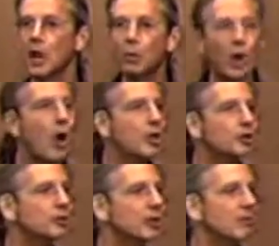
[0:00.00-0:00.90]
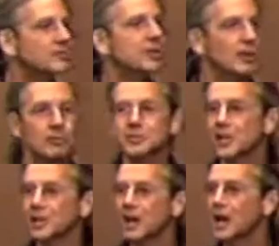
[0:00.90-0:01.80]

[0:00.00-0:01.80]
And we all agreed. All of a sudden, was like,